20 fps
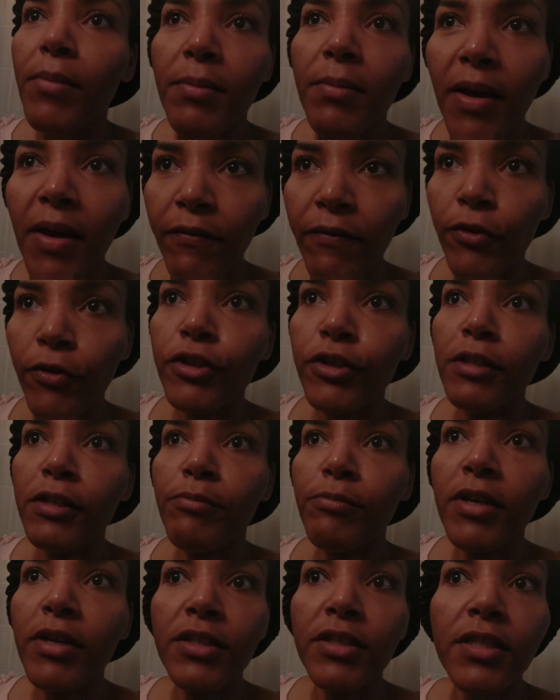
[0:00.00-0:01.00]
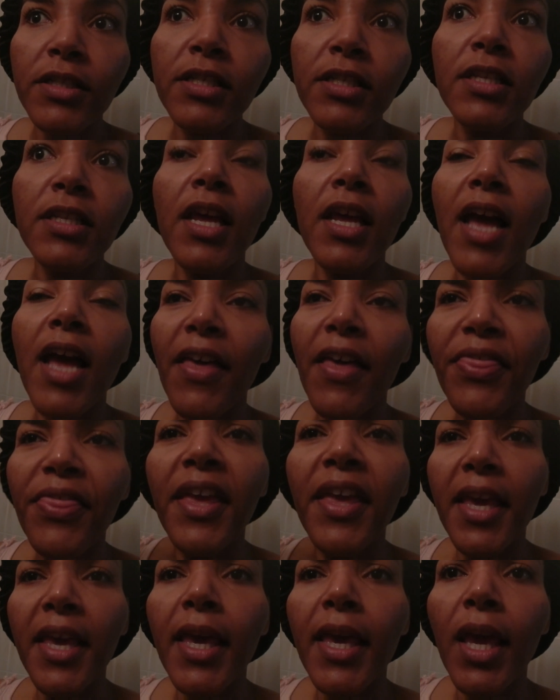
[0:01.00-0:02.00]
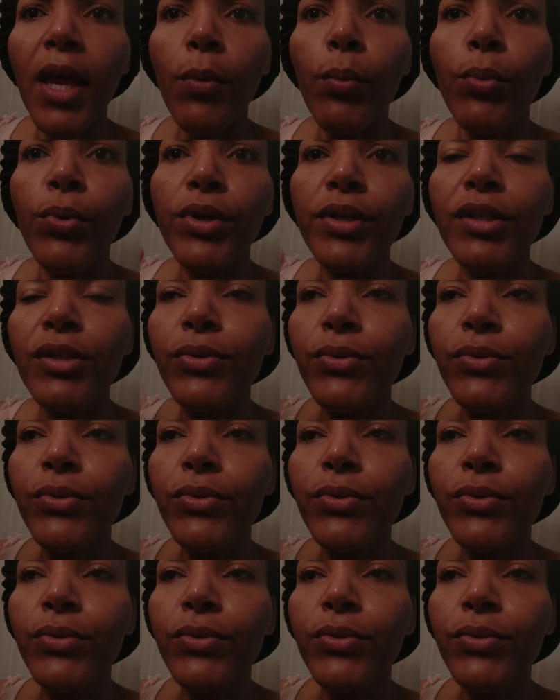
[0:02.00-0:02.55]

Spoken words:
But my first impressions, I think it would